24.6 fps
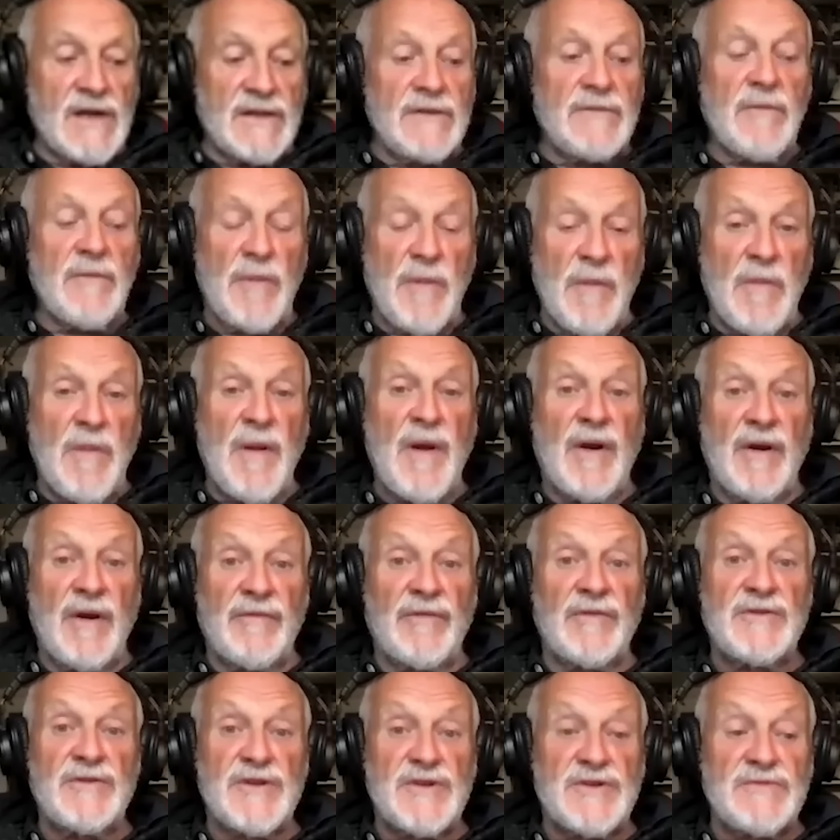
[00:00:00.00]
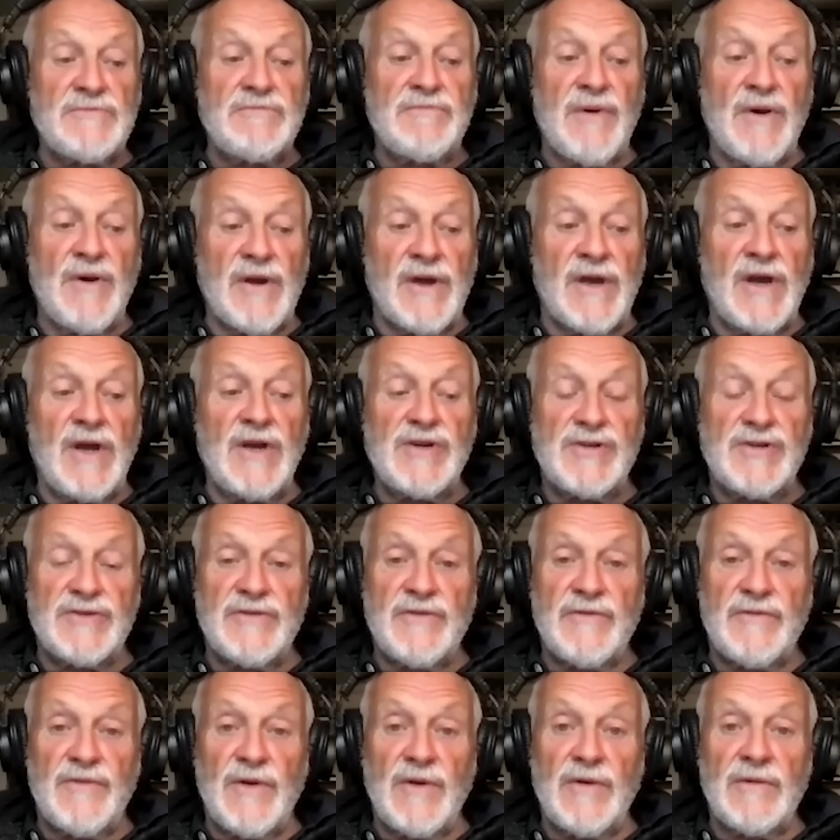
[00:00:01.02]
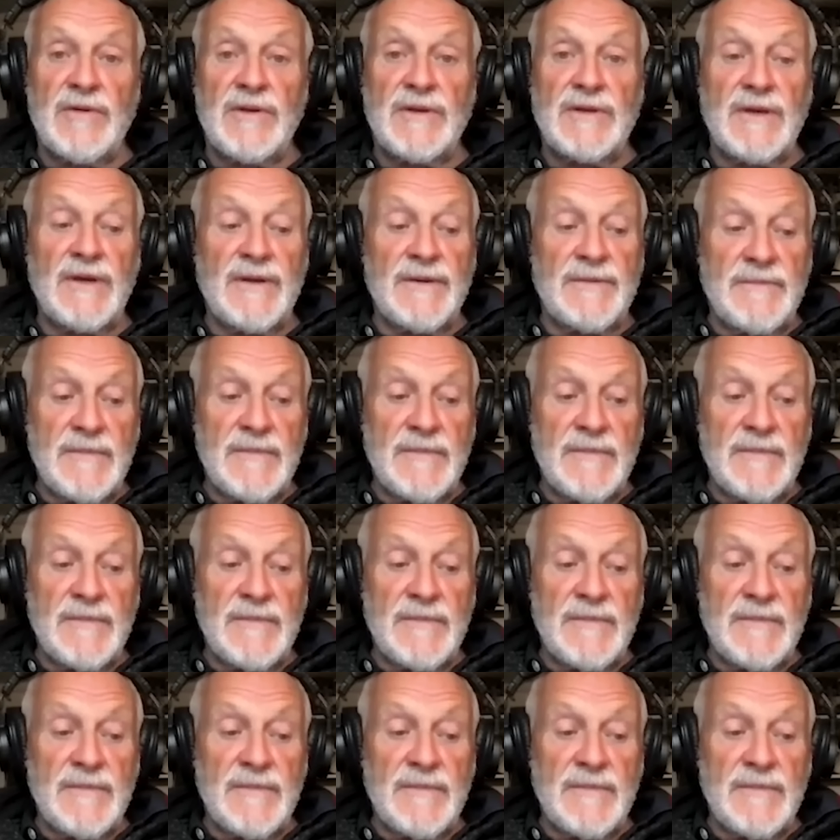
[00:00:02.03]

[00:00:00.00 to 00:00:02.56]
They were preparing for disembarkation the following day.